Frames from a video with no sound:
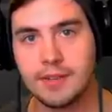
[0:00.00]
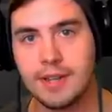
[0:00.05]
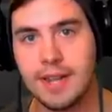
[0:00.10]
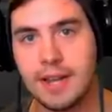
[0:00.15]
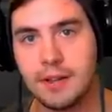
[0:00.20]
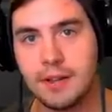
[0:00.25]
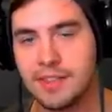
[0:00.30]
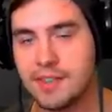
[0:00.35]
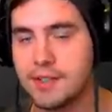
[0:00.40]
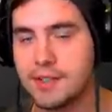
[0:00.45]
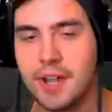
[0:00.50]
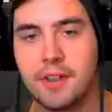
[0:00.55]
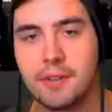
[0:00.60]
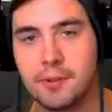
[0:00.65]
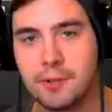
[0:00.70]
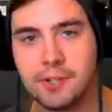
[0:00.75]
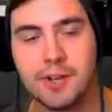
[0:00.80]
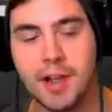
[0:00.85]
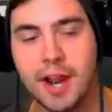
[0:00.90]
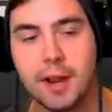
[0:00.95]
Now, there's
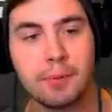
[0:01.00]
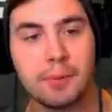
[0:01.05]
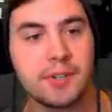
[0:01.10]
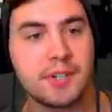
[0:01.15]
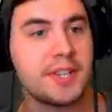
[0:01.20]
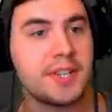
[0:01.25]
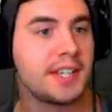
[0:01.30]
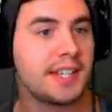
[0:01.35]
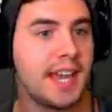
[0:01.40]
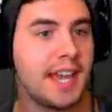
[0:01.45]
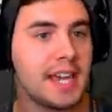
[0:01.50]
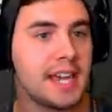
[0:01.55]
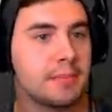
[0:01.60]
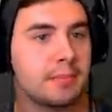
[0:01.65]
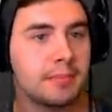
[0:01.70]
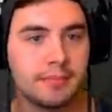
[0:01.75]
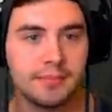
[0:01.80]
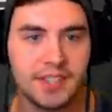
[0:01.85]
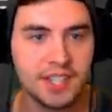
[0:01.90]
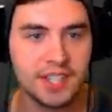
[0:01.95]
other snipers in the
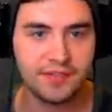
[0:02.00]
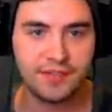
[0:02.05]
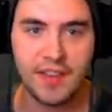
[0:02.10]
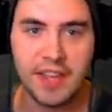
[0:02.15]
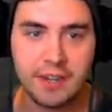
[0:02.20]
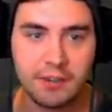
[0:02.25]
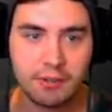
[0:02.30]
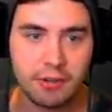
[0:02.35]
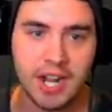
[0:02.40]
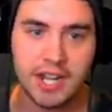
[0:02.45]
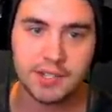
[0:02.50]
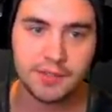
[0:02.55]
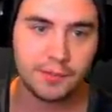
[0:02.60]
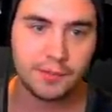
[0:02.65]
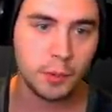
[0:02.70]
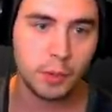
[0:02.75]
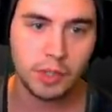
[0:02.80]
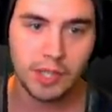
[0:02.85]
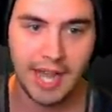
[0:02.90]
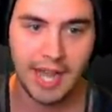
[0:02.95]
game. This Fate Cries
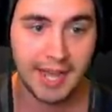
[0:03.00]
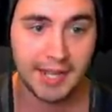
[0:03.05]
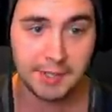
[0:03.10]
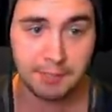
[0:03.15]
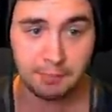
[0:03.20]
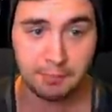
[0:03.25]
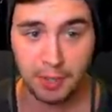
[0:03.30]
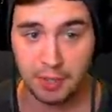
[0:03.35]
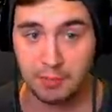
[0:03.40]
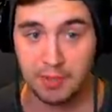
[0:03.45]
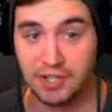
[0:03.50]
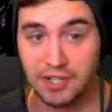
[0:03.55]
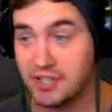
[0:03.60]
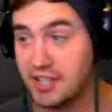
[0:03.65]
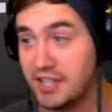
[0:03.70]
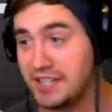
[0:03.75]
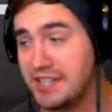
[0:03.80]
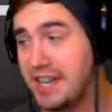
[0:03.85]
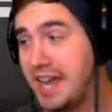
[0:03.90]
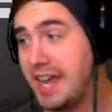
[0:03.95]
Foul has pretty much
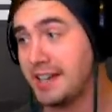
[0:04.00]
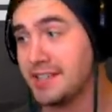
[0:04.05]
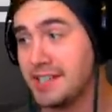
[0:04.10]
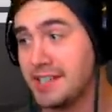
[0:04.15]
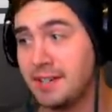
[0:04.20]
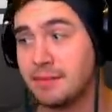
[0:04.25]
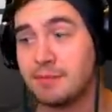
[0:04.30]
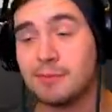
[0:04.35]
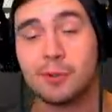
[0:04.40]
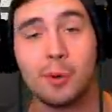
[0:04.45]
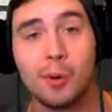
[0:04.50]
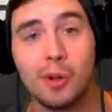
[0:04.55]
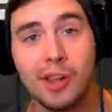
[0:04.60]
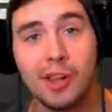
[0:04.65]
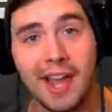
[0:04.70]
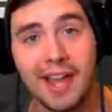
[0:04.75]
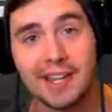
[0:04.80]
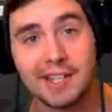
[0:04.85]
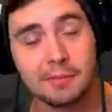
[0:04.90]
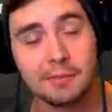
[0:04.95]
the exact same
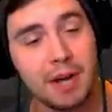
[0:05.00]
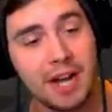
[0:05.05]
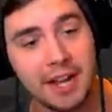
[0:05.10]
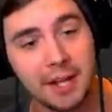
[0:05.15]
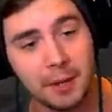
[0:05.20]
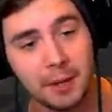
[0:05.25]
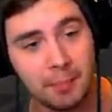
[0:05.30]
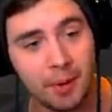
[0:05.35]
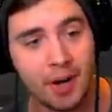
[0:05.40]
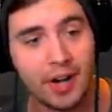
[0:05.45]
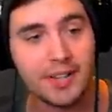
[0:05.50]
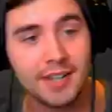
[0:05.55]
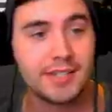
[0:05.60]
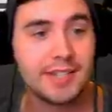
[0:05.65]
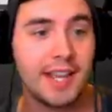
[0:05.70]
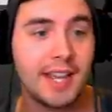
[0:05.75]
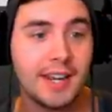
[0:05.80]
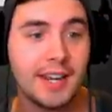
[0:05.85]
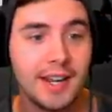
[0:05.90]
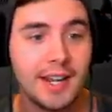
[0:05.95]
role as my
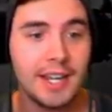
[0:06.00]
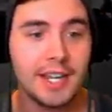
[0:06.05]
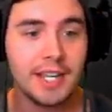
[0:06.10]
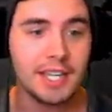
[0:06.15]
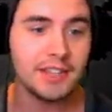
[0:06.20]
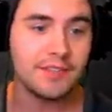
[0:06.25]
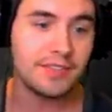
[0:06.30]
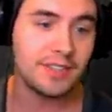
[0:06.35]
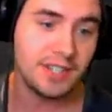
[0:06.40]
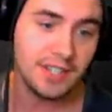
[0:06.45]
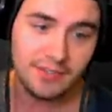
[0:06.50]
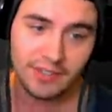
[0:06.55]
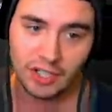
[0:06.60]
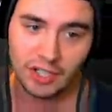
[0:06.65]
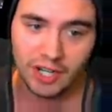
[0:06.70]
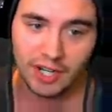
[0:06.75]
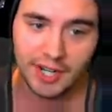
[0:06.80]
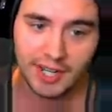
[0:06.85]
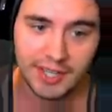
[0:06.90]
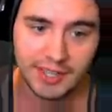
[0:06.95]
Apostate. He's even
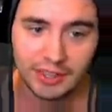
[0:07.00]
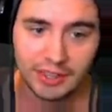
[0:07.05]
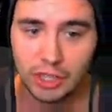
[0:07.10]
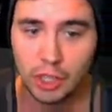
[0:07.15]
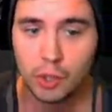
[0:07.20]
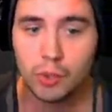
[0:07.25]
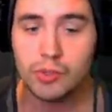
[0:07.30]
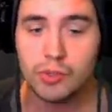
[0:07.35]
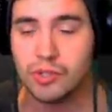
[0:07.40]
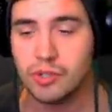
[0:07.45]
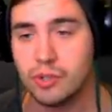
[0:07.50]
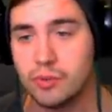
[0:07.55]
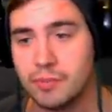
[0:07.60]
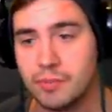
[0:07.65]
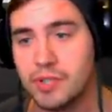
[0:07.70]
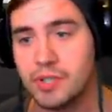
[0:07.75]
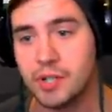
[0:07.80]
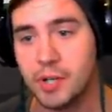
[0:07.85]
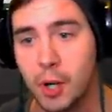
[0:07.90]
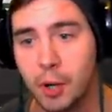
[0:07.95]
got a low zoom
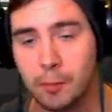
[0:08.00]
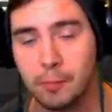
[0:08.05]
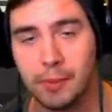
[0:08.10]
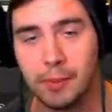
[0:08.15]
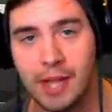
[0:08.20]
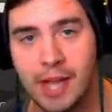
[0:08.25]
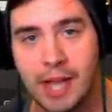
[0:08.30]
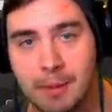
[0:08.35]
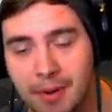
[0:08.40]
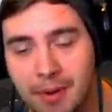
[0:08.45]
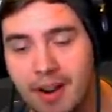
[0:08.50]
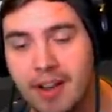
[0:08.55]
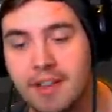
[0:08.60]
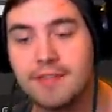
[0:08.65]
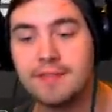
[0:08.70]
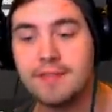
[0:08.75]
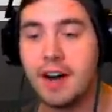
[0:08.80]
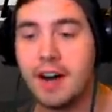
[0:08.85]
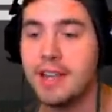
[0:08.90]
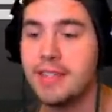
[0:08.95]
scope, but I
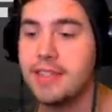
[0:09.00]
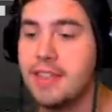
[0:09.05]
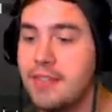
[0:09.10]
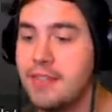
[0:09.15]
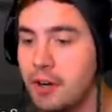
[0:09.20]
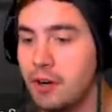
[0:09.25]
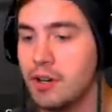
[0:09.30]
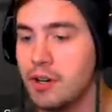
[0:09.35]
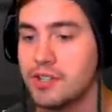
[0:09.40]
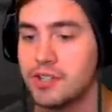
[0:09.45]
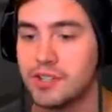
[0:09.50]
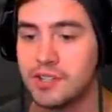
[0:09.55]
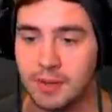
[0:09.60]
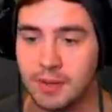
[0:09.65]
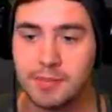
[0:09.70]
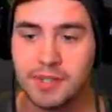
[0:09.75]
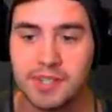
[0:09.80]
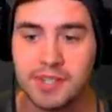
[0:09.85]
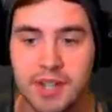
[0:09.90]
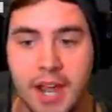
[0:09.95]
find that there are
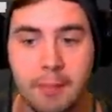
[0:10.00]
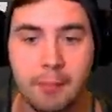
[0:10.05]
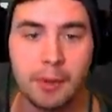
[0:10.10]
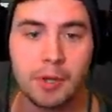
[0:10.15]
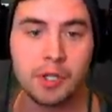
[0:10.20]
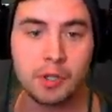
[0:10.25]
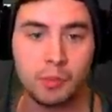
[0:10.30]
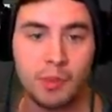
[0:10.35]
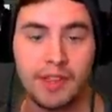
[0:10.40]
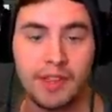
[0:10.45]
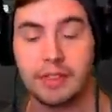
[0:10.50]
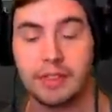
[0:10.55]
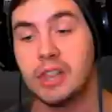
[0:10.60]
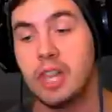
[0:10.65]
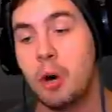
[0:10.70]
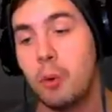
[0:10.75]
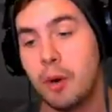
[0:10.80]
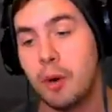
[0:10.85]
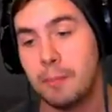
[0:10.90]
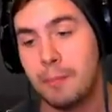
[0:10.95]
some snipers with
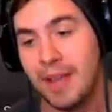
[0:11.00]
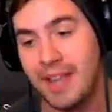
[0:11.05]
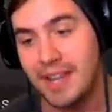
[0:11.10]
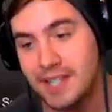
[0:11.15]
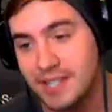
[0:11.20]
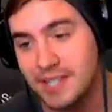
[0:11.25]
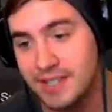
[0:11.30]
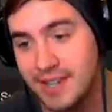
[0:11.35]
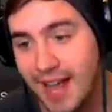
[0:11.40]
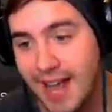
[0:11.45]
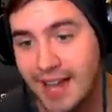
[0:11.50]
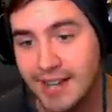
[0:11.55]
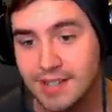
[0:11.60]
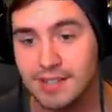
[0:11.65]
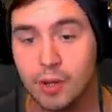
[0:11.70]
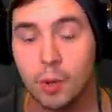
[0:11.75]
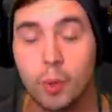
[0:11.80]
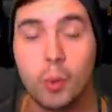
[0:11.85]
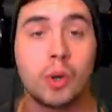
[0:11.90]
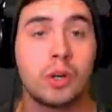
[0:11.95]
lower base
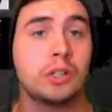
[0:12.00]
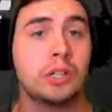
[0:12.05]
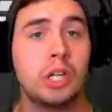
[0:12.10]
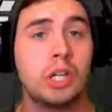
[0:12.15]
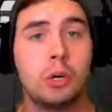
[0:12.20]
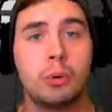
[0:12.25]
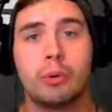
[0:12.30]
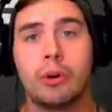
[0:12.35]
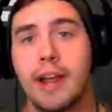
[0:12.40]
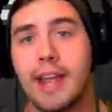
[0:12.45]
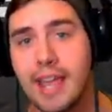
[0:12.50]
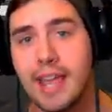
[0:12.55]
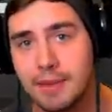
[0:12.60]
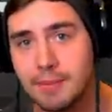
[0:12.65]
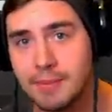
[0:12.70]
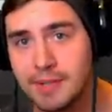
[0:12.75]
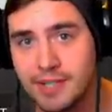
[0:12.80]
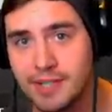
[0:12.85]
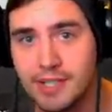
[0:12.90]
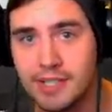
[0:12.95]
stats or lower
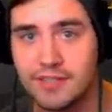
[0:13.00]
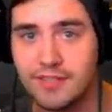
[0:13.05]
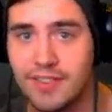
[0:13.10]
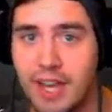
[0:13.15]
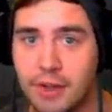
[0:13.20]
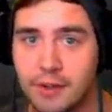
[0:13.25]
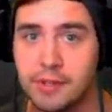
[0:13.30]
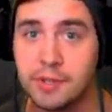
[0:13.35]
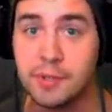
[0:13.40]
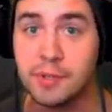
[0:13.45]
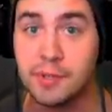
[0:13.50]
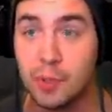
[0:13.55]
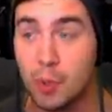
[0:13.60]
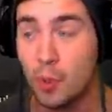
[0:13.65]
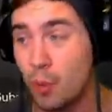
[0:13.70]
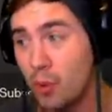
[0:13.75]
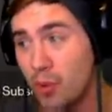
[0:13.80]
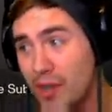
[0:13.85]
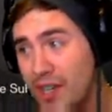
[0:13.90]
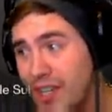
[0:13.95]
aim assist values
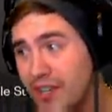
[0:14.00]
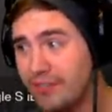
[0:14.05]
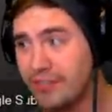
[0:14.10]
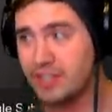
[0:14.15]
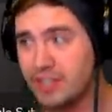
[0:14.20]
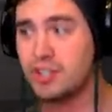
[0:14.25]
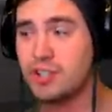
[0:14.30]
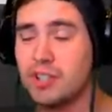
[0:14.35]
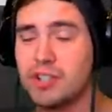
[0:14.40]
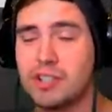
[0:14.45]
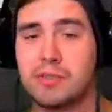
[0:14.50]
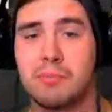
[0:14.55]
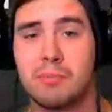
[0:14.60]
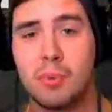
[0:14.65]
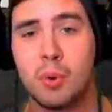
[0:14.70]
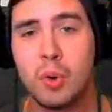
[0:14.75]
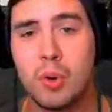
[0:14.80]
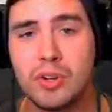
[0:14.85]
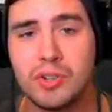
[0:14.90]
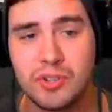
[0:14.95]
or even just
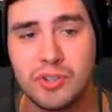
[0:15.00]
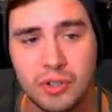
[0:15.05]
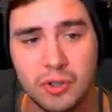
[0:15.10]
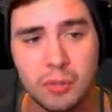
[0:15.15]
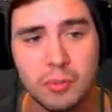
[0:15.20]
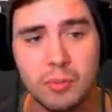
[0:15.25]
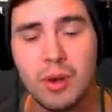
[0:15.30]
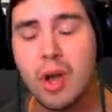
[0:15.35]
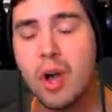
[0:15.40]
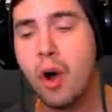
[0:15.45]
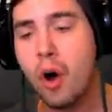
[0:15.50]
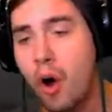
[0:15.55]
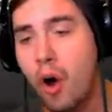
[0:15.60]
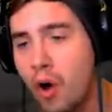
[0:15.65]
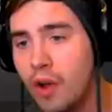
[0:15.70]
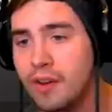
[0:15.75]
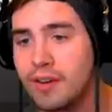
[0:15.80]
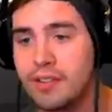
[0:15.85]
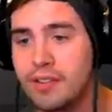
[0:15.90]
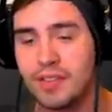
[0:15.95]
more zoom
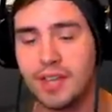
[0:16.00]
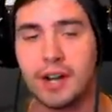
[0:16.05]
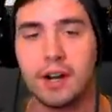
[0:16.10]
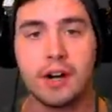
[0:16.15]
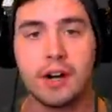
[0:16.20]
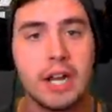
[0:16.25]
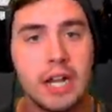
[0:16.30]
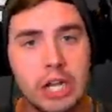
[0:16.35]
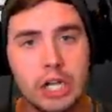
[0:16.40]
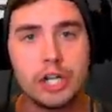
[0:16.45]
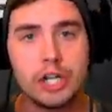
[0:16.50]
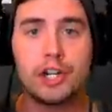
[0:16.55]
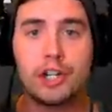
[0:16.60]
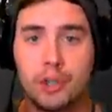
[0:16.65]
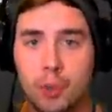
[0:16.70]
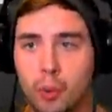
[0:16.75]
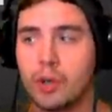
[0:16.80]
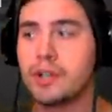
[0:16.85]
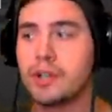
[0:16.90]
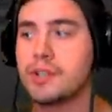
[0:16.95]
on their
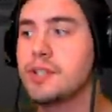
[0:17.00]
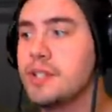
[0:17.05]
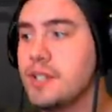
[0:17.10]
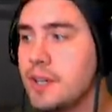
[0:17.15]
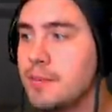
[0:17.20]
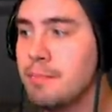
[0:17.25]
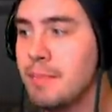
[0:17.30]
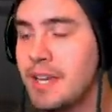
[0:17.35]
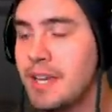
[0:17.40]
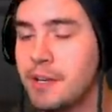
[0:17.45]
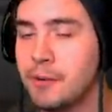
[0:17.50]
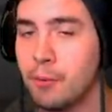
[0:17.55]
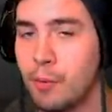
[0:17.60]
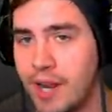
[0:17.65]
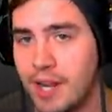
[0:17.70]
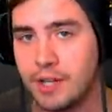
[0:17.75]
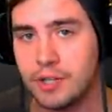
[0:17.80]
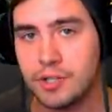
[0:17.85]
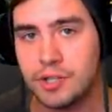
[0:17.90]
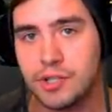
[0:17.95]
short to mid
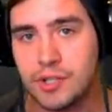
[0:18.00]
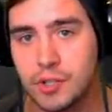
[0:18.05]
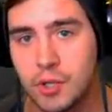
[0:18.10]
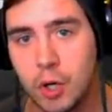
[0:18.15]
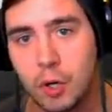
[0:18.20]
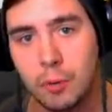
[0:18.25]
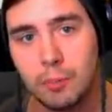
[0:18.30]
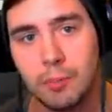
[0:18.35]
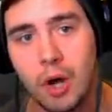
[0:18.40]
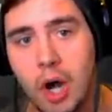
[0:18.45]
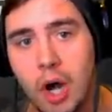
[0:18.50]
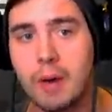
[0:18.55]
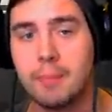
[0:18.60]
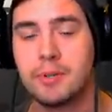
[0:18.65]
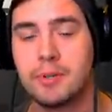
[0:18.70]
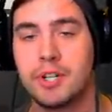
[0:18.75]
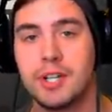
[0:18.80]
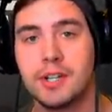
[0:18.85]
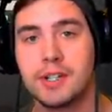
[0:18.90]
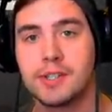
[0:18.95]
range scope
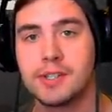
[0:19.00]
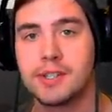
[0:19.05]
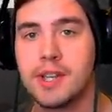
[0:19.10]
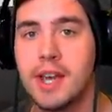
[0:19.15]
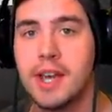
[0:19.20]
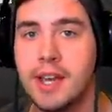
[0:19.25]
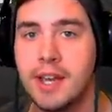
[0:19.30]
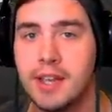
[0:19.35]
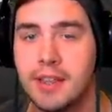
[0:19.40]
options.